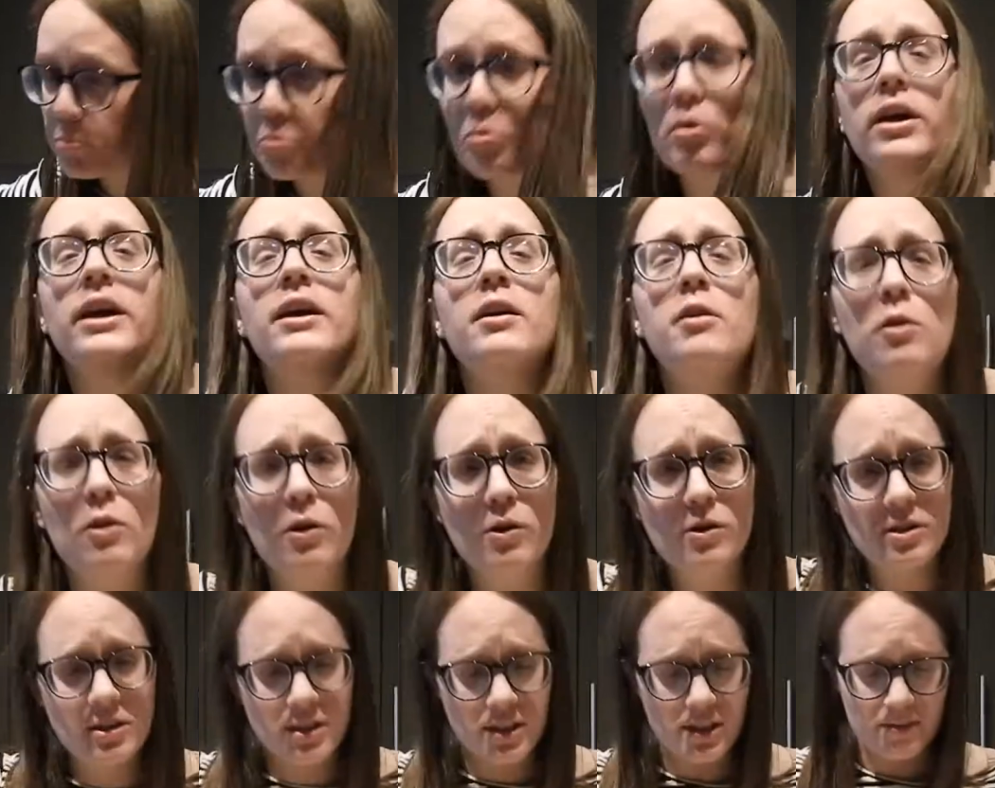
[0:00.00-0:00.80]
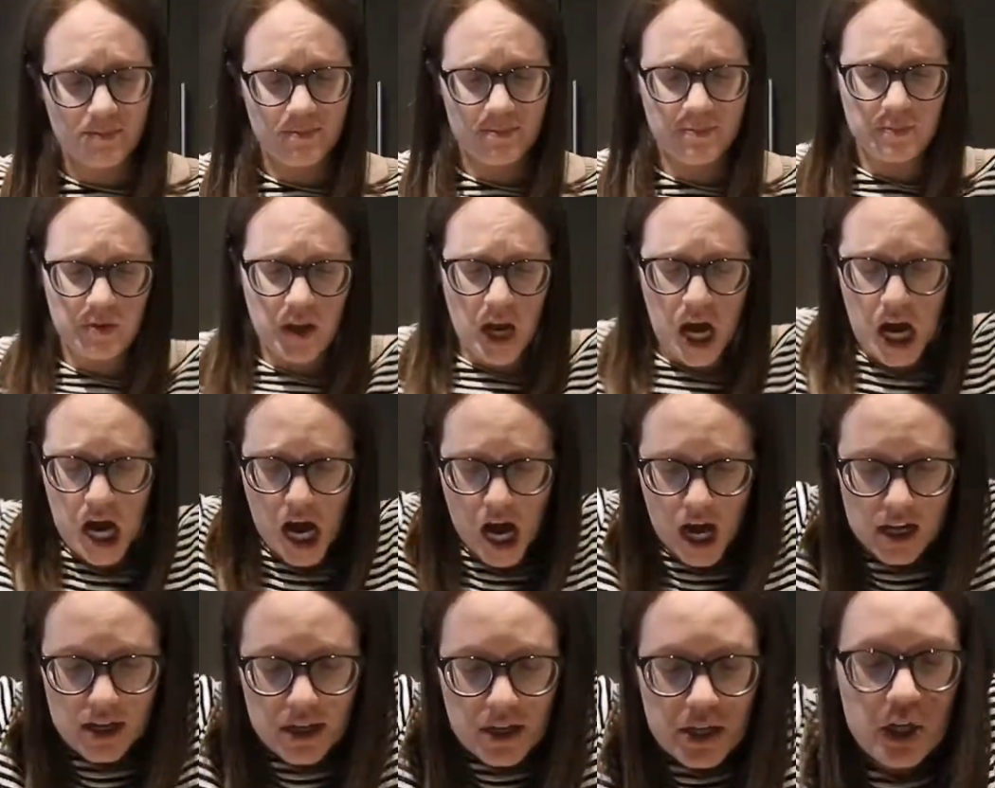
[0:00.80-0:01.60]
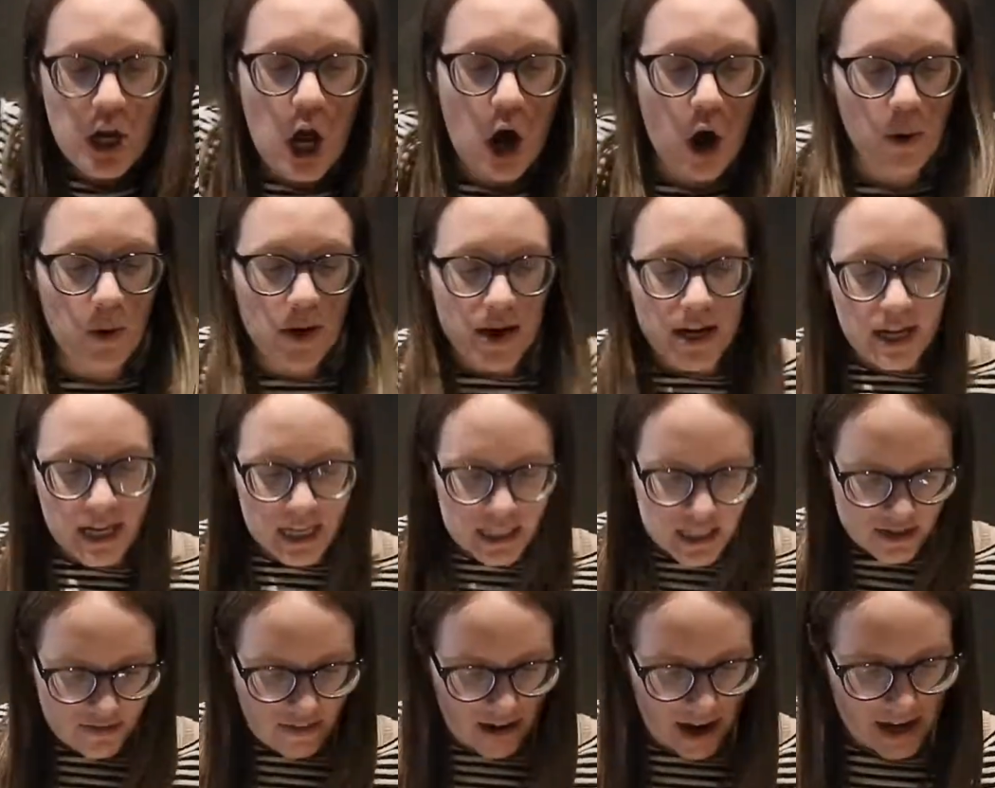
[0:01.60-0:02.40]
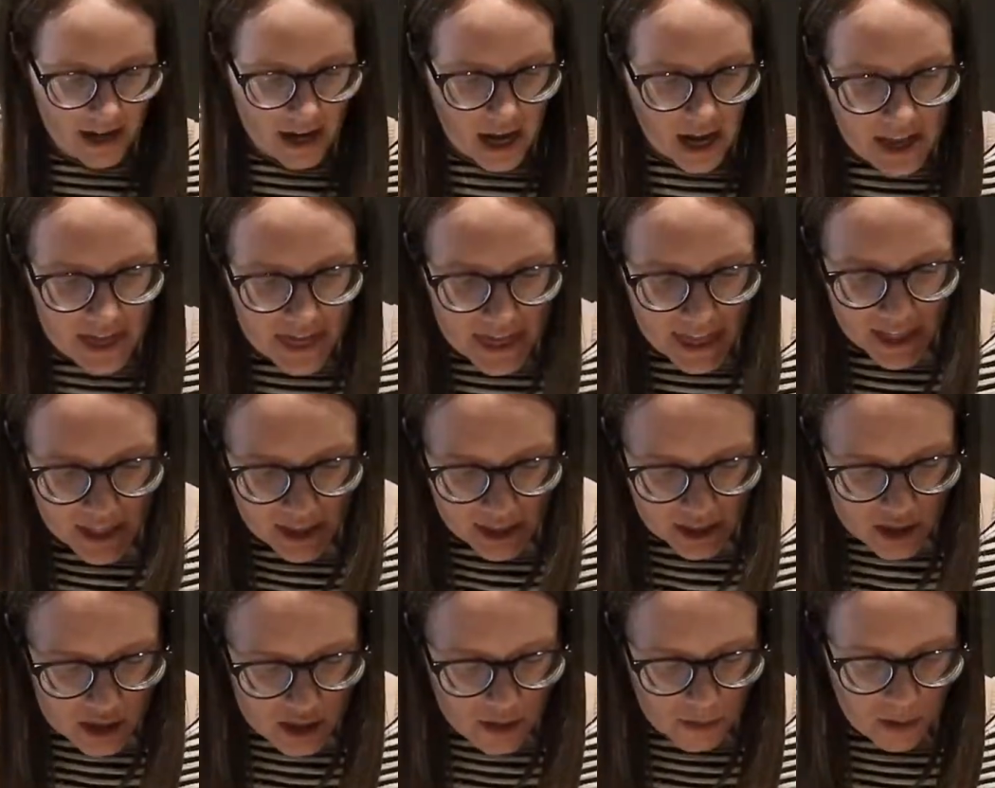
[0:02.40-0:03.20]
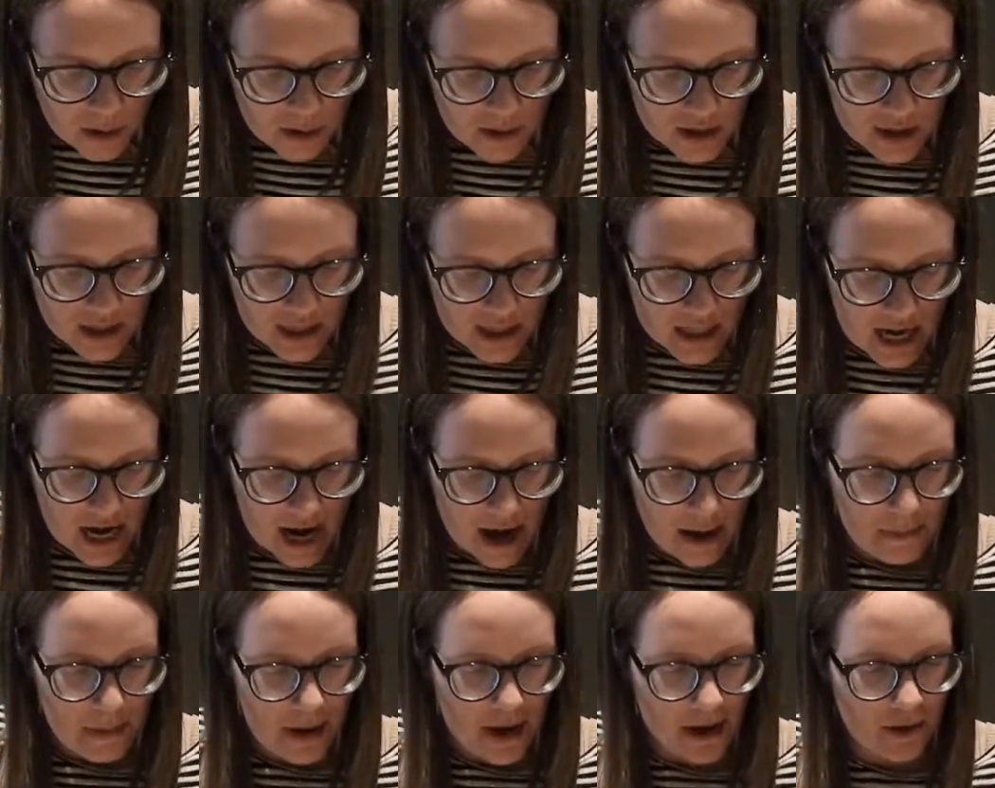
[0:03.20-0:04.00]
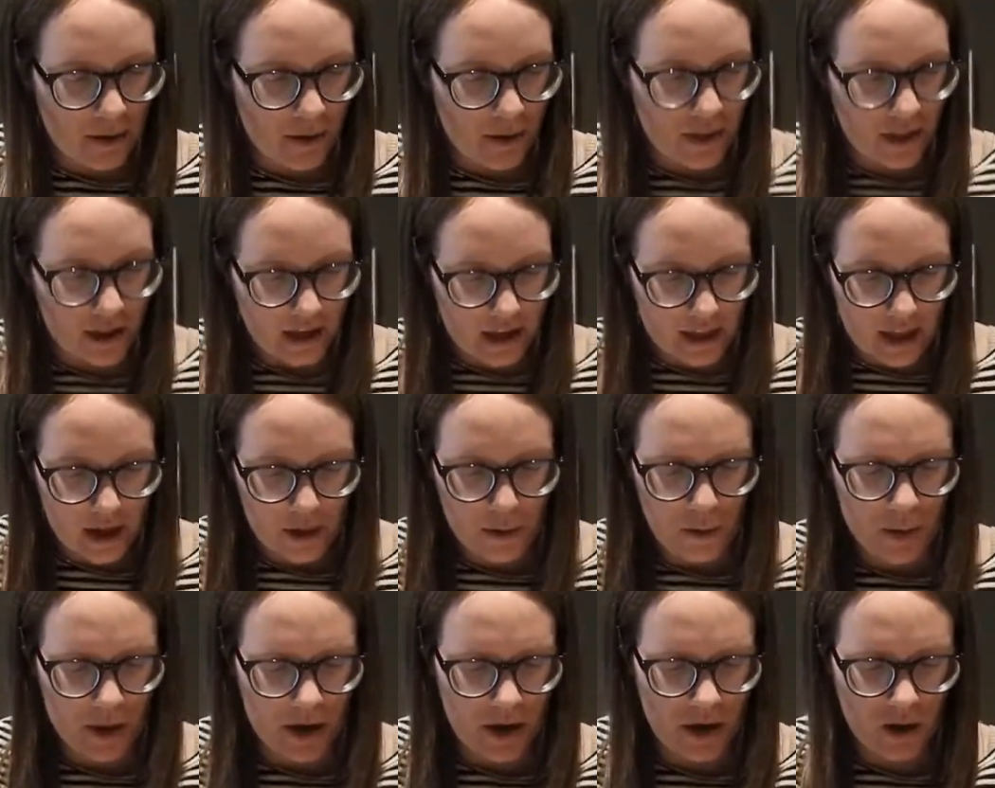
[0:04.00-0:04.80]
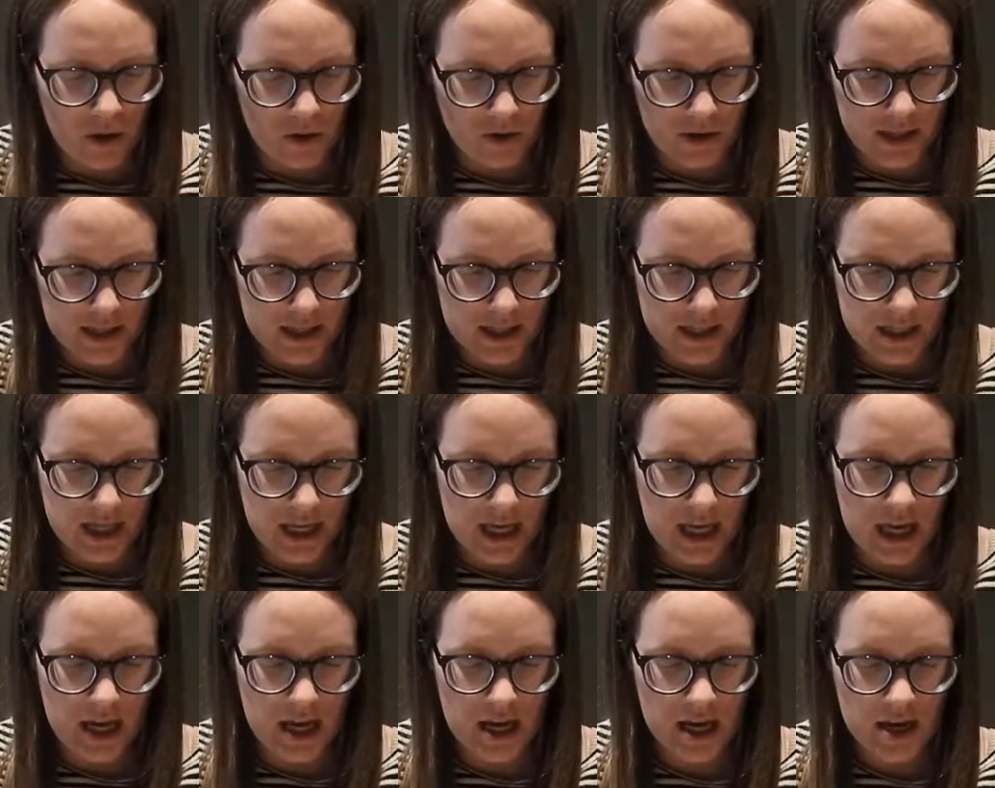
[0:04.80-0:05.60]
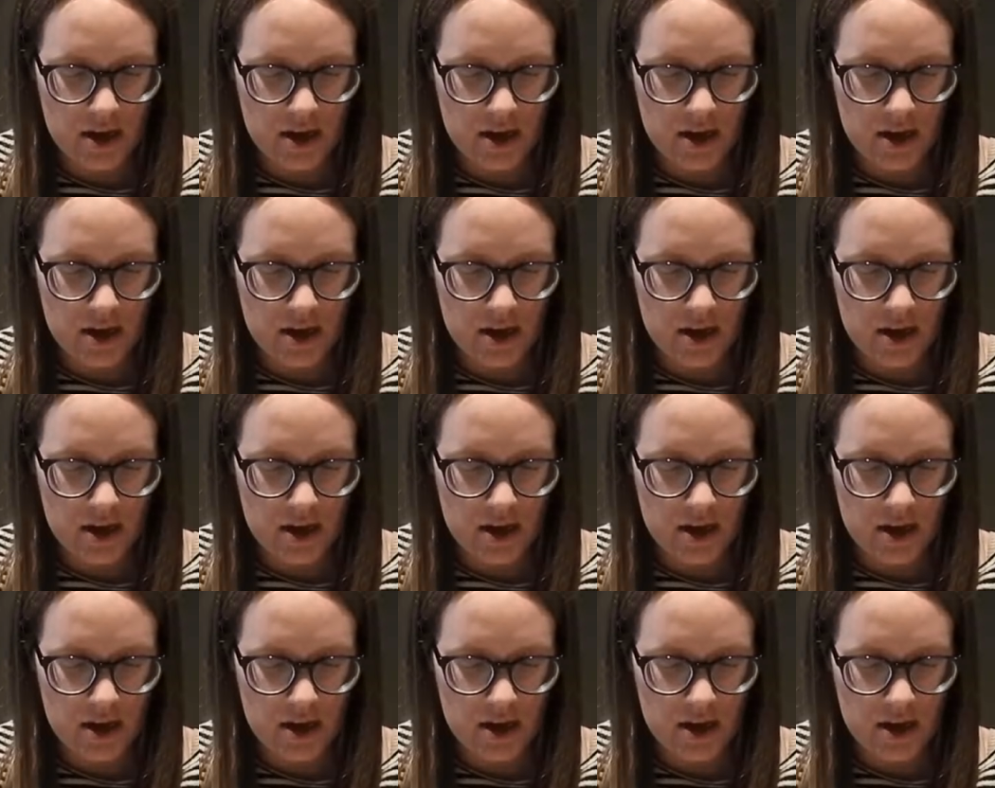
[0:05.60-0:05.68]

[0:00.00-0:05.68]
Pringles. No, it's fine. I think they're supposed to snap. I don't think they will. Let's see.